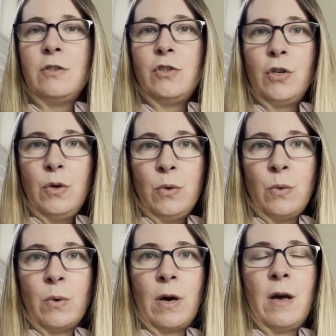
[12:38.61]

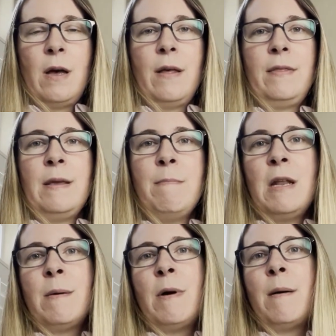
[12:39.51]
to the
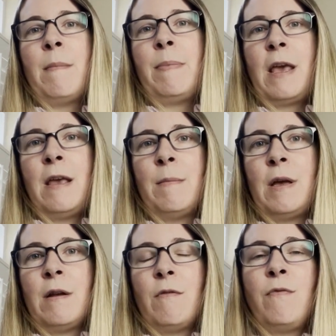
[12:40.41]
minimum
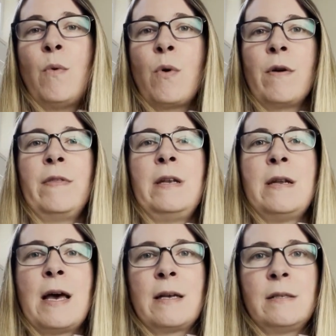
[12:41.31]
payment for the
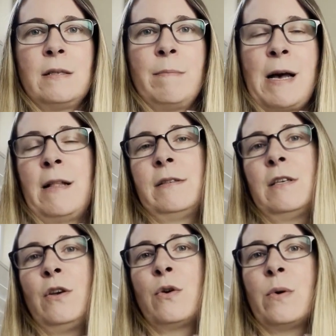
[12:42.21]
next balance
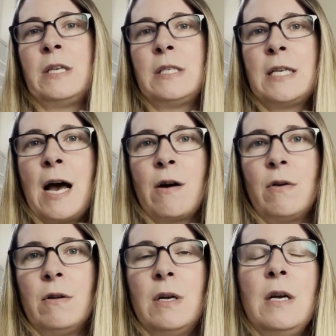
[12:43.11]
that you're going to
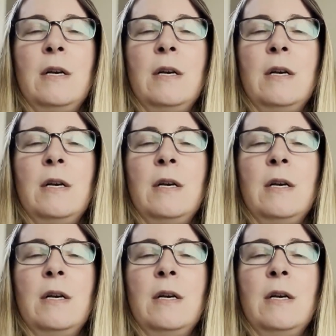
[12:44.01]
tackle.